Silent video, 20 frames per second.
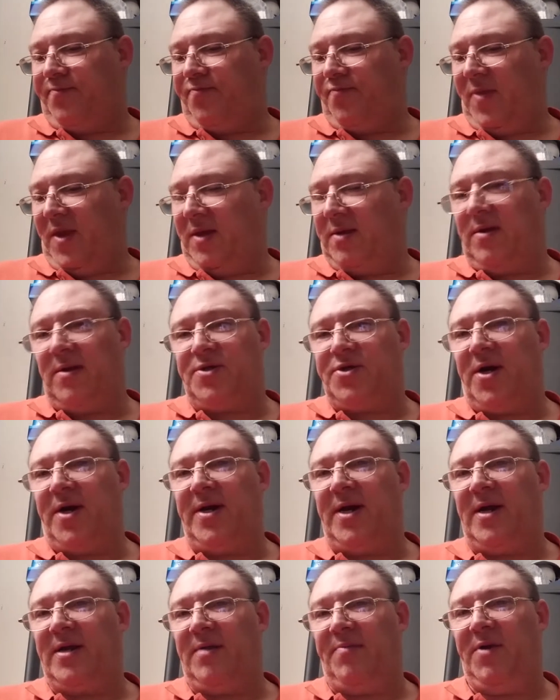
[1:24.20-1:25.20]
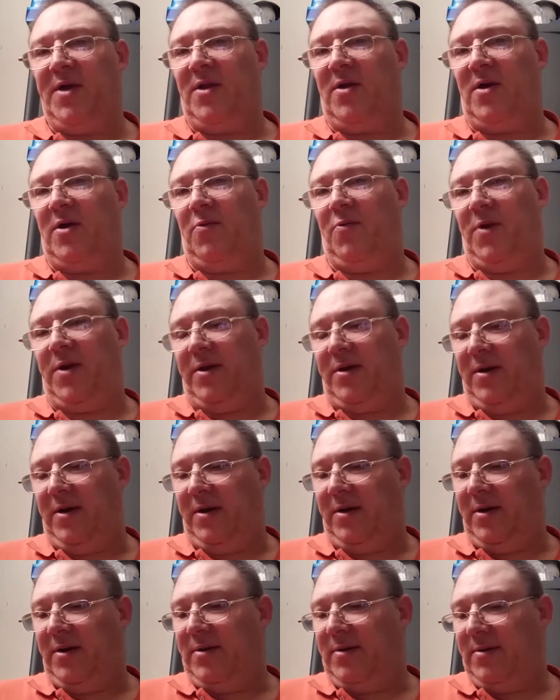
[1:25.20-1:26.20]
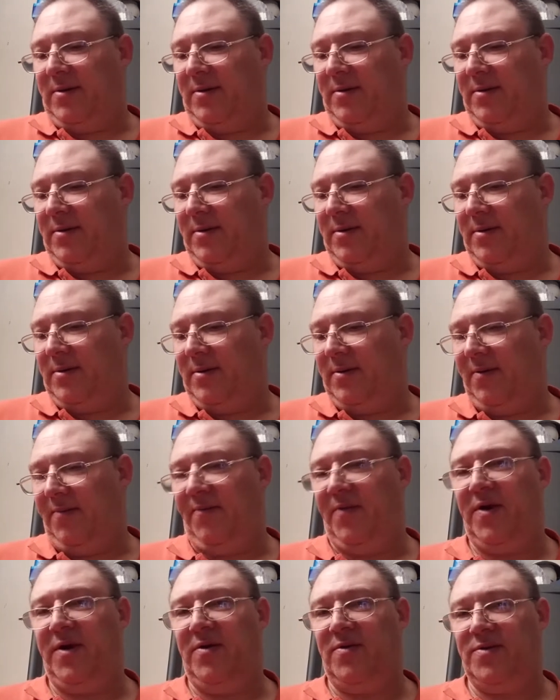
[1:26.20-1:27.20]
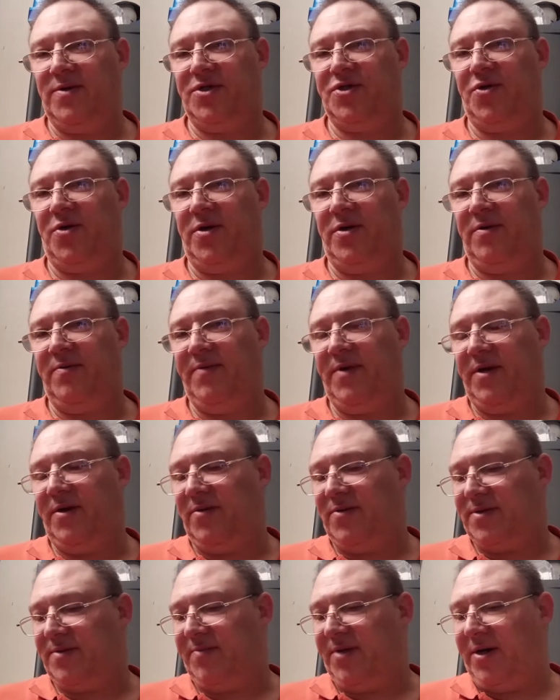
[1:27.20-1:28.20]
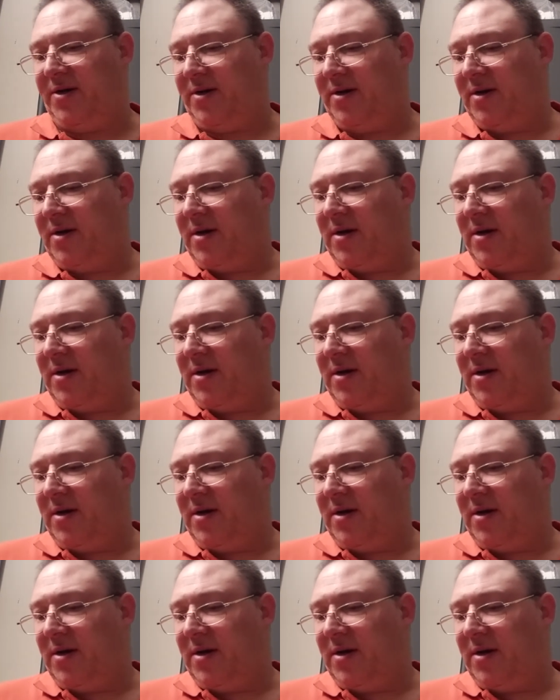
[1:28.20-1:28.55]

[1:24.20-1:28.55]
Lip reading: I'm gonna try not to be long-winded here. The shorter videos, the better.